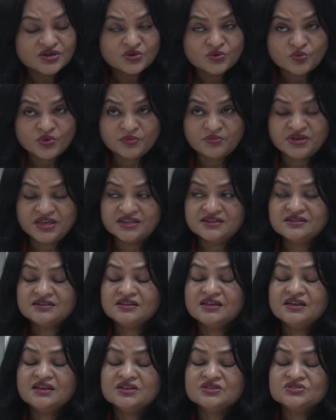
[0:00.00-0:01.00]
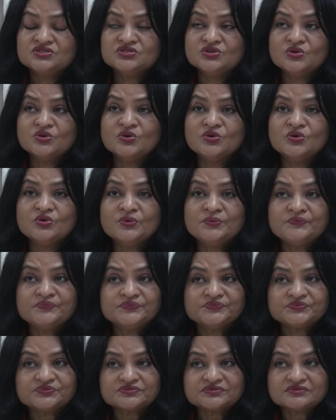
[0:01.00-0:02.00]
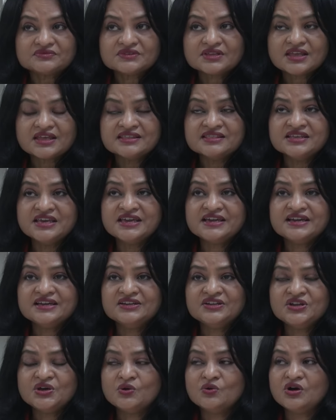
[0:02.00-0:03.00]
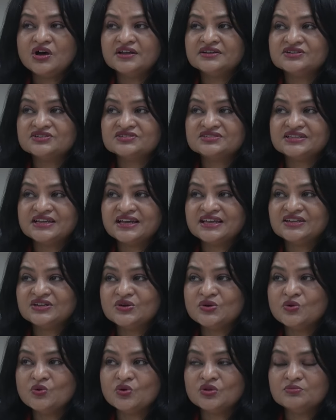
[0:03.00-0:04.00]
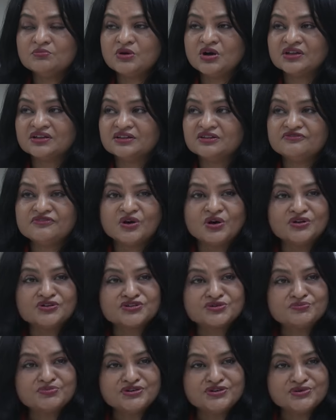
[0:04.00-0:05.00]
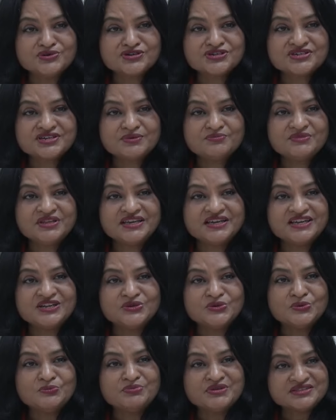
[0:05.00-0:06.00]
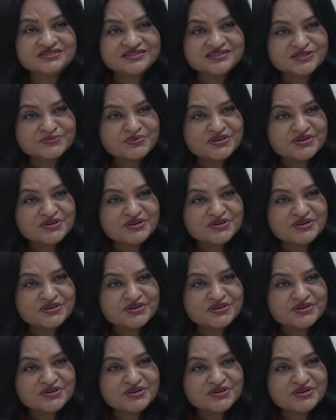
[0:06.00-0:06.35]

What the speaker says: women. So they can now understand the whole model of entrepreneurship. They can do business